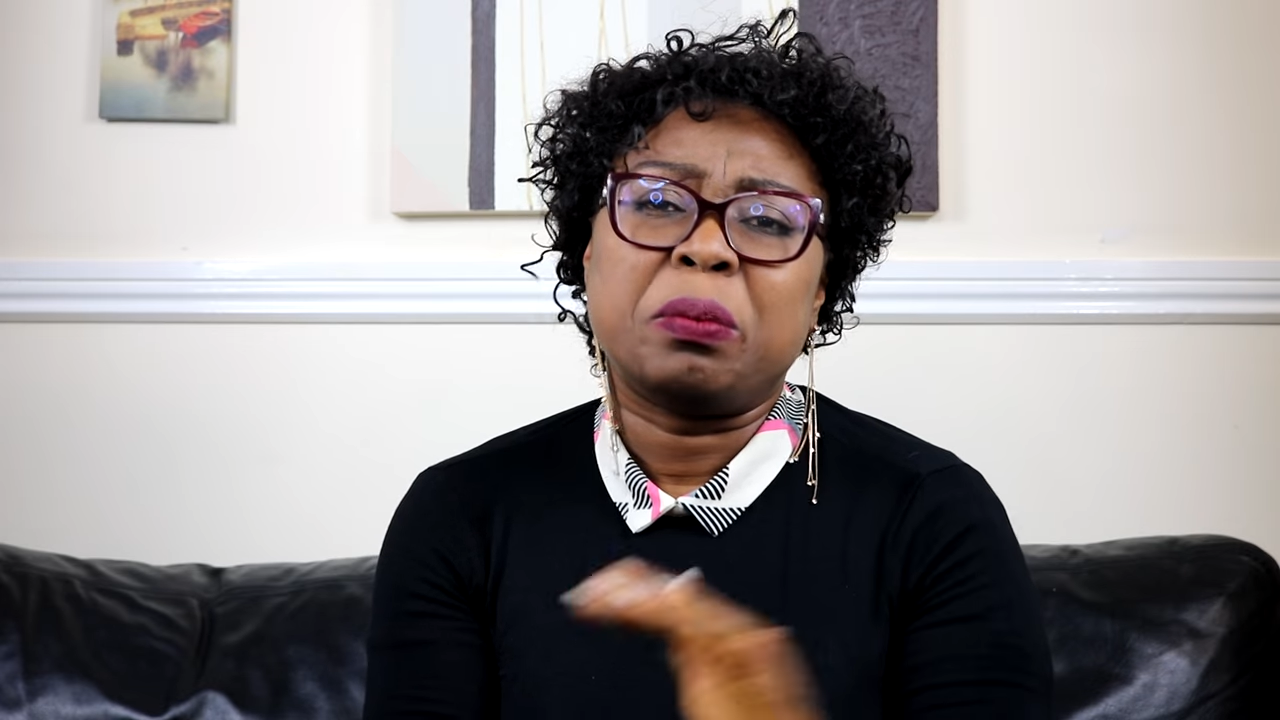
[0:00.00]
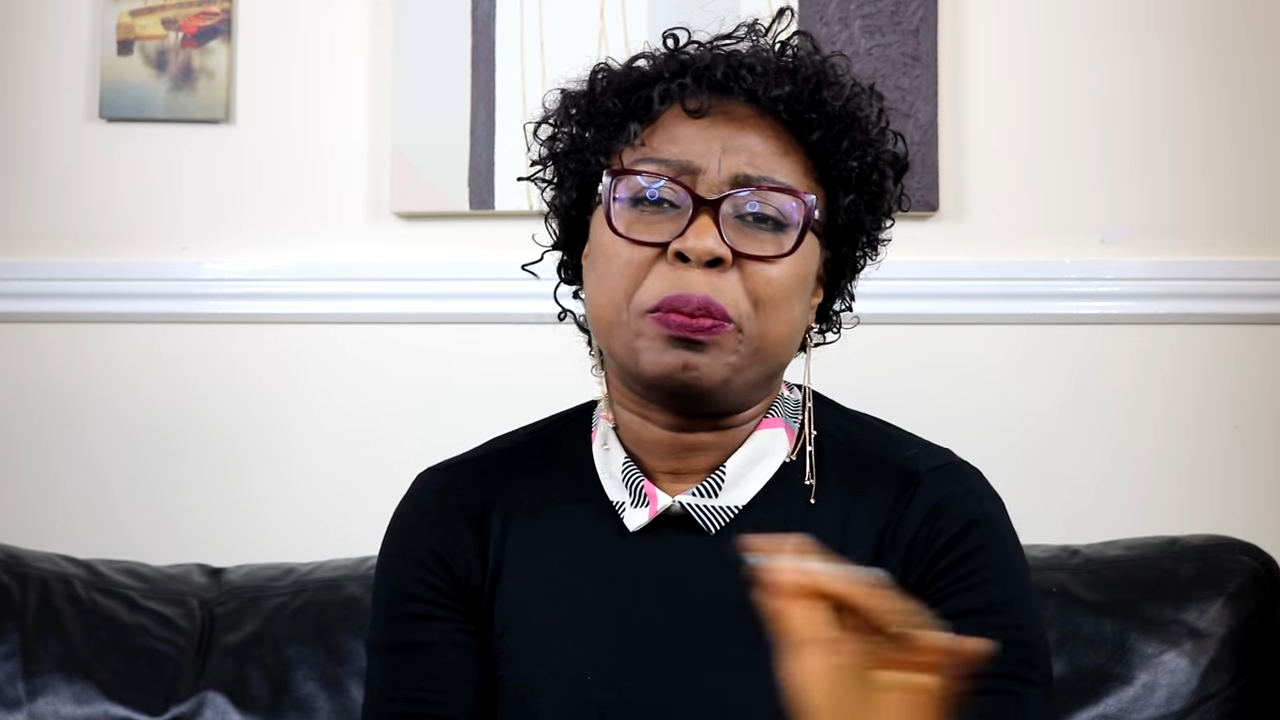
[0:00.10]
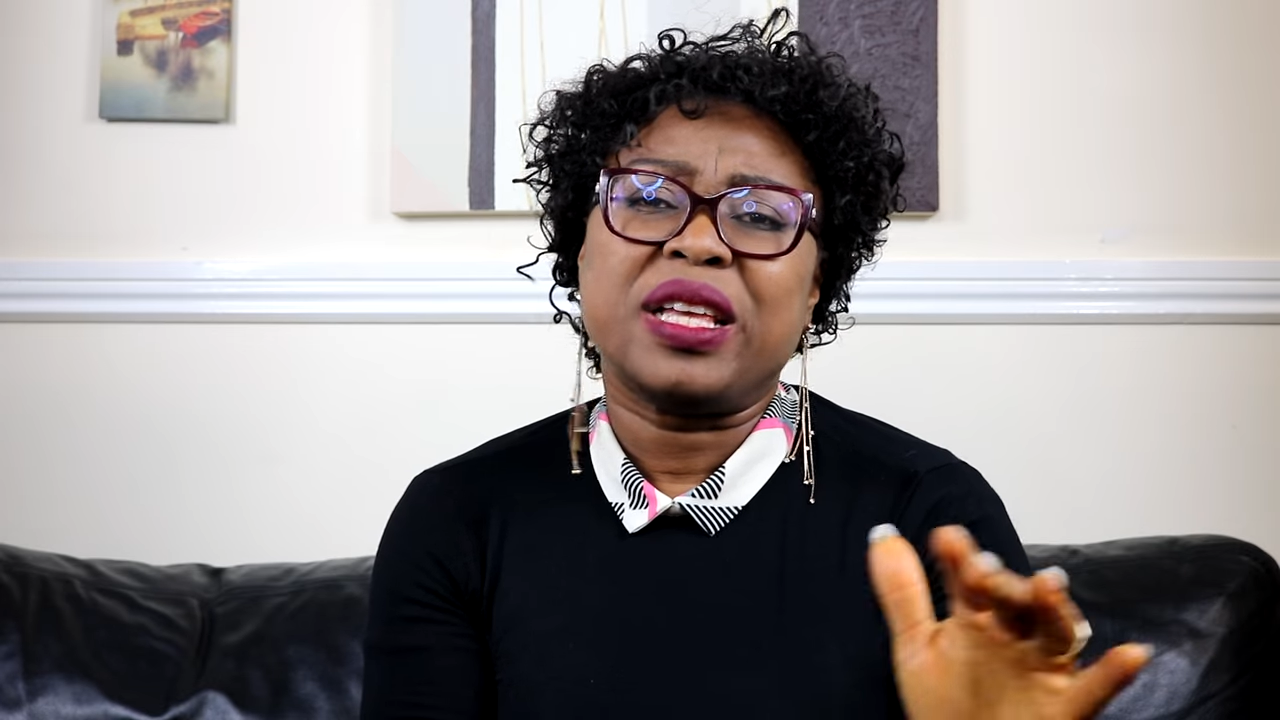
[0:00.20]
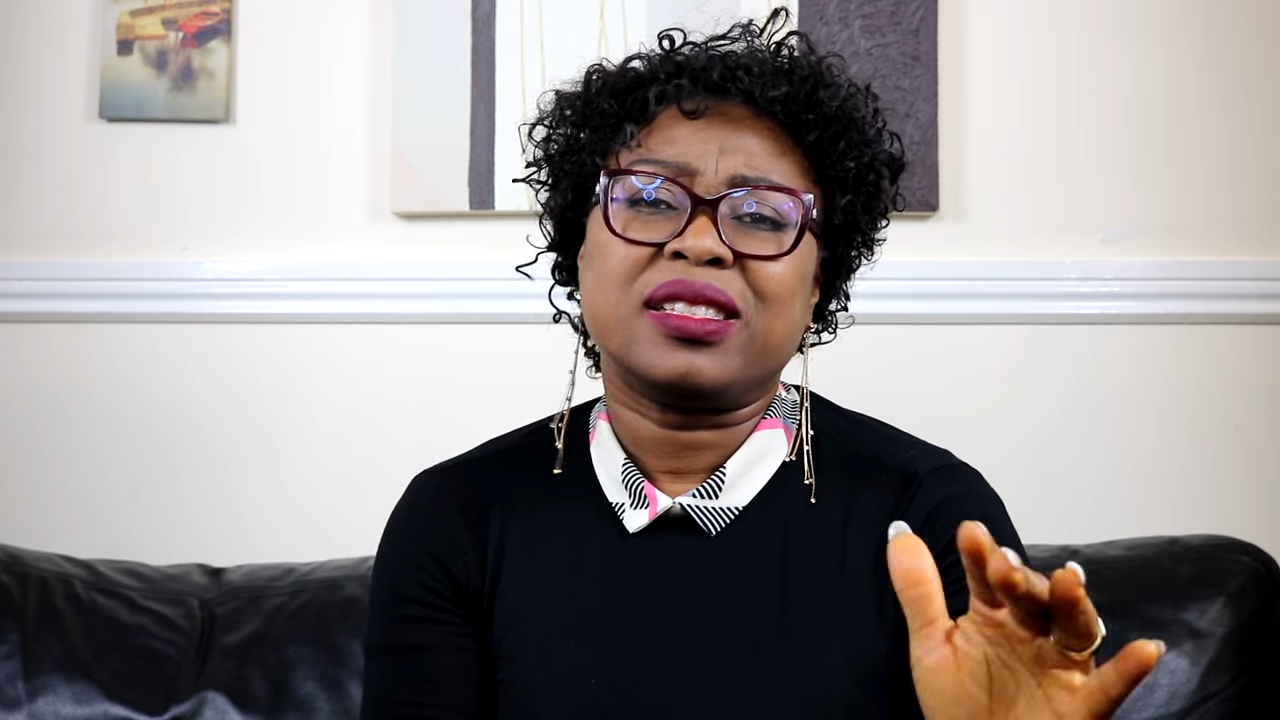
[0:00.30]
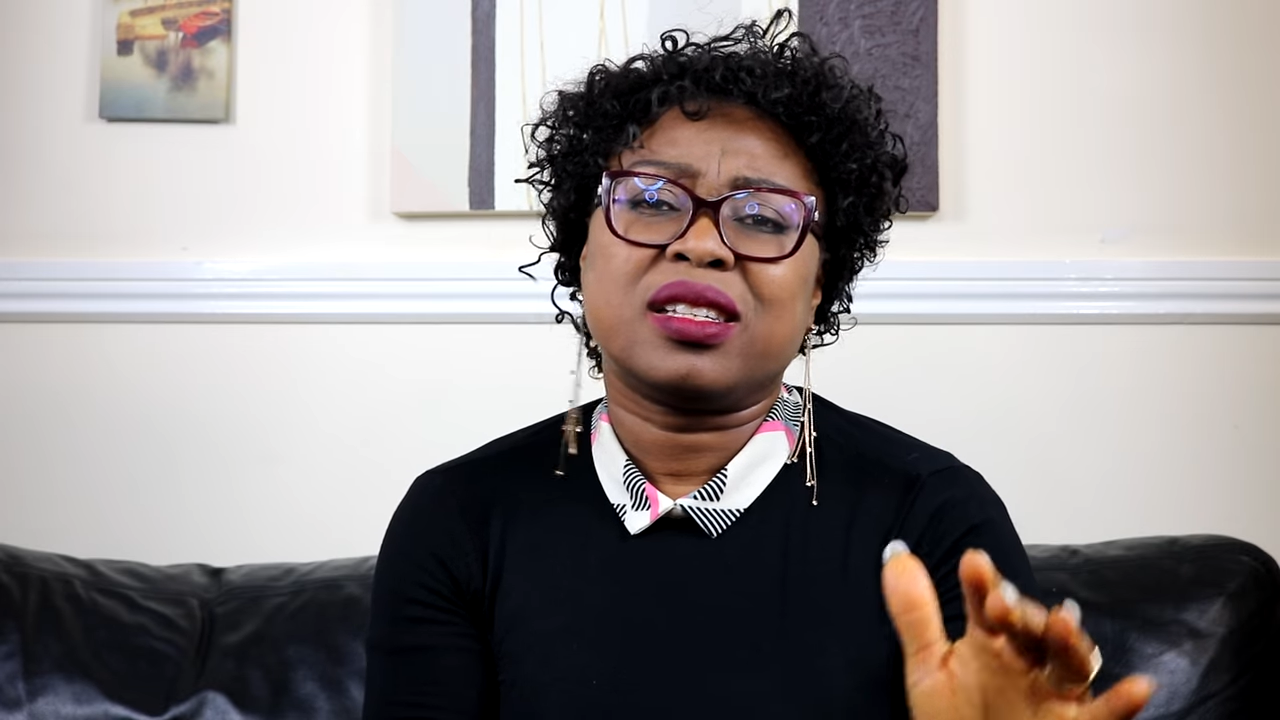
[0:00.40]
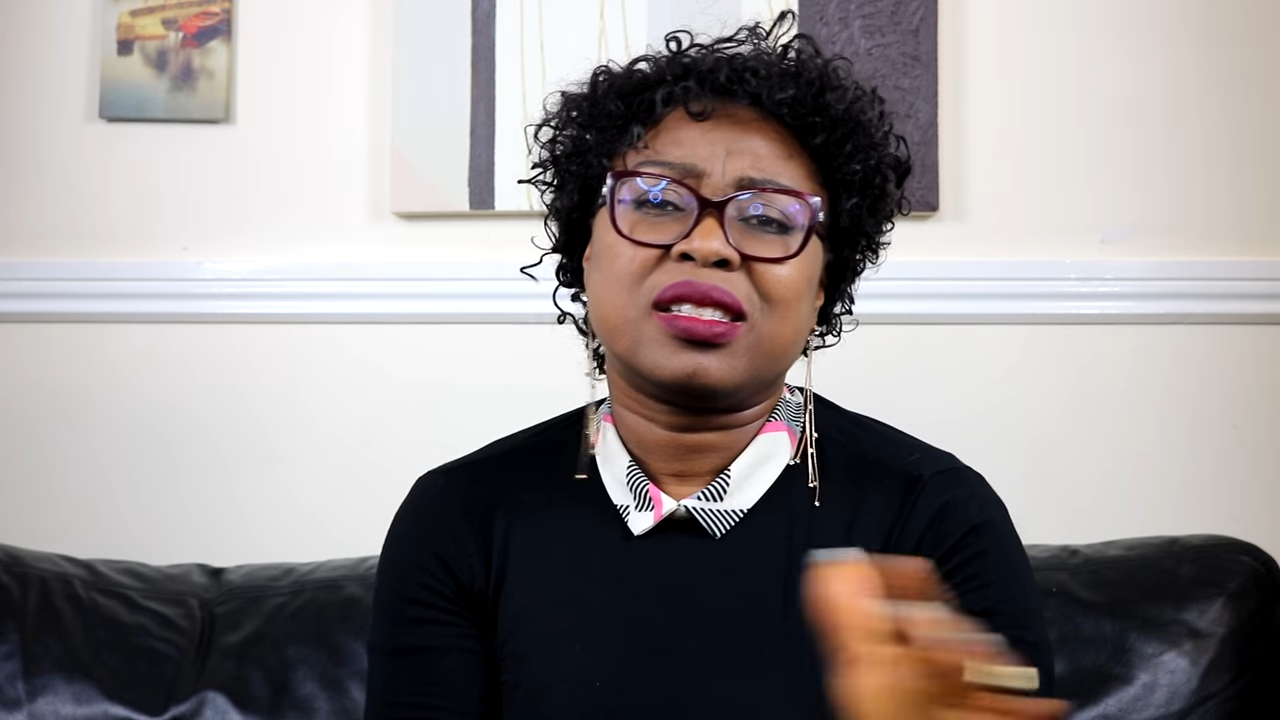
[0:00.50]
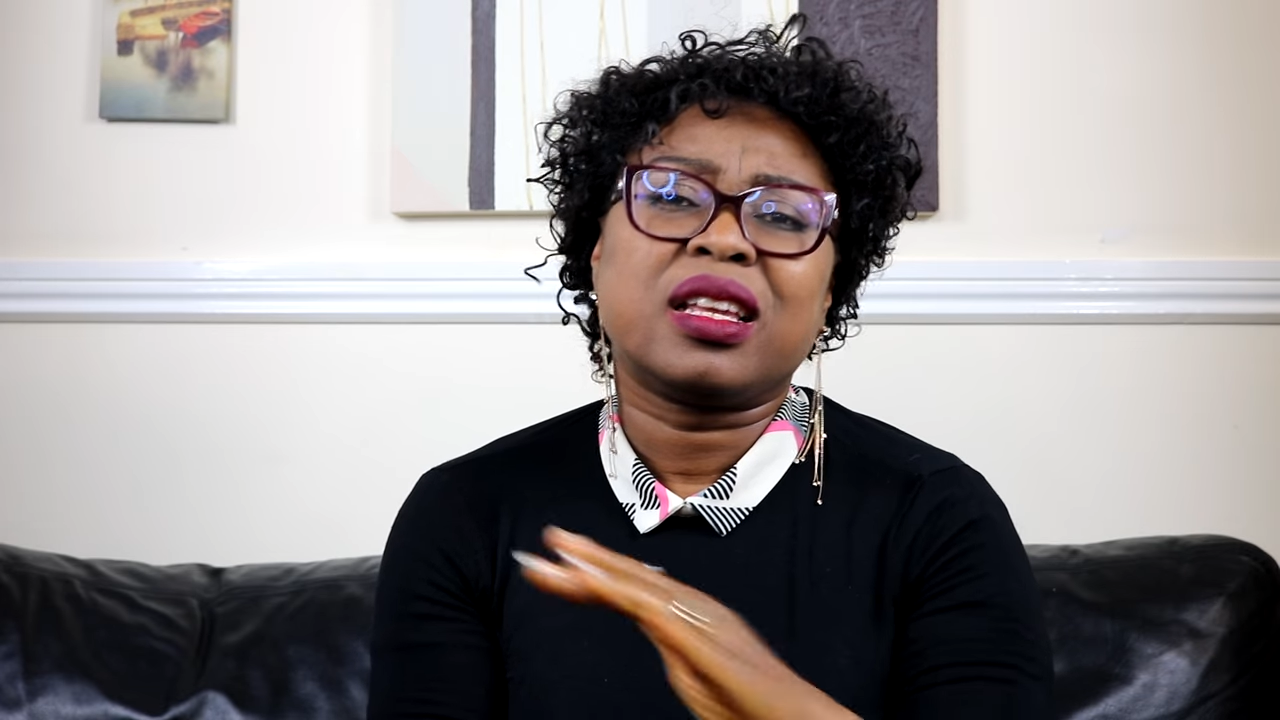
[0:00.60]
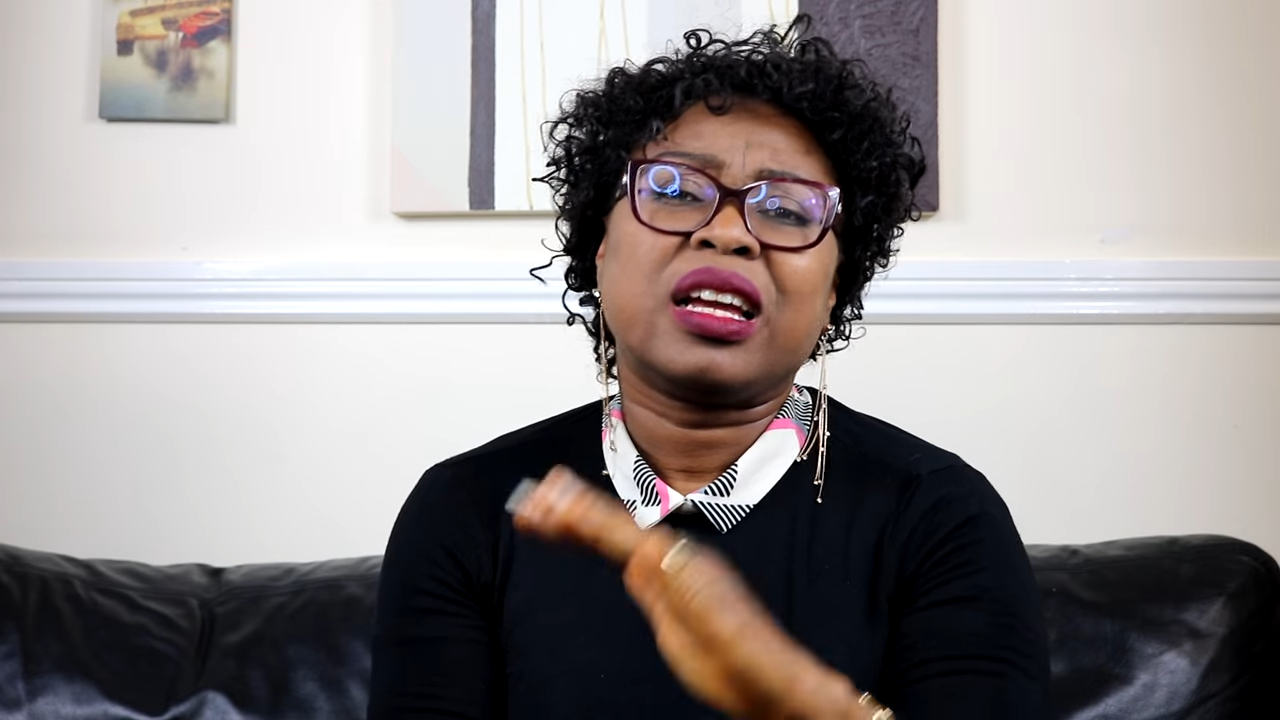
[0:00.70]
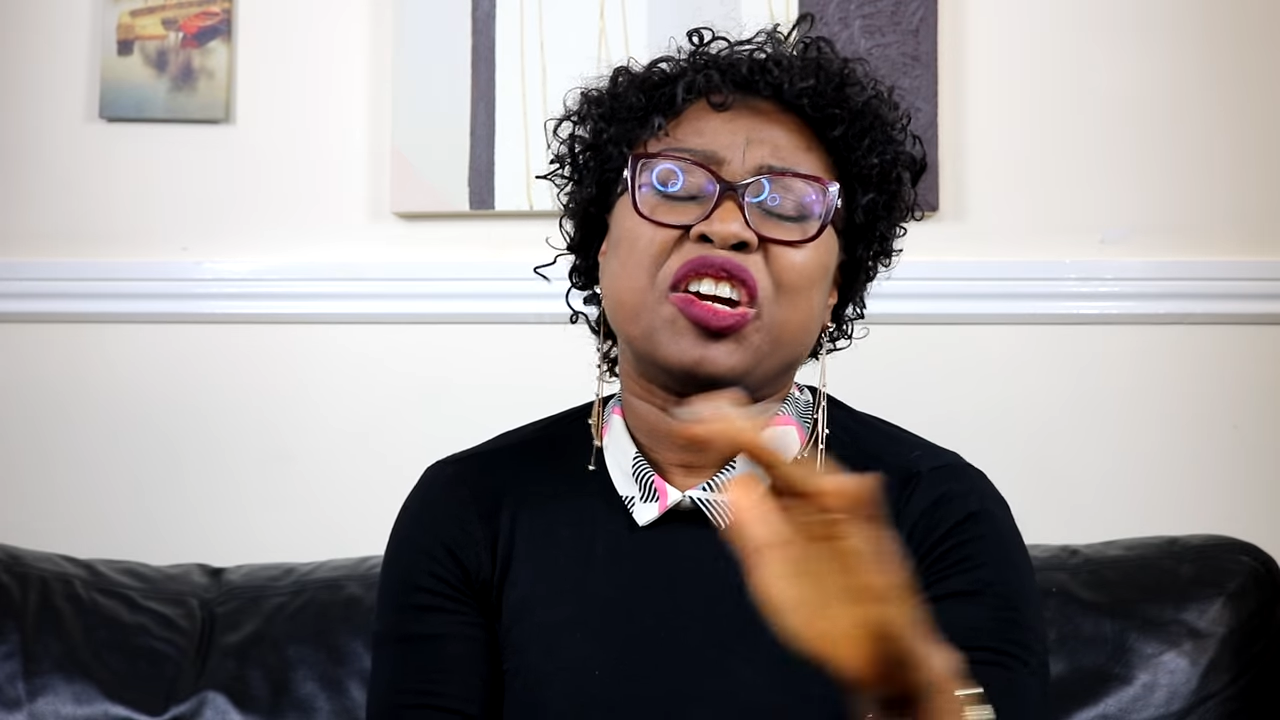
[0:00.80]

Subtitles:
business,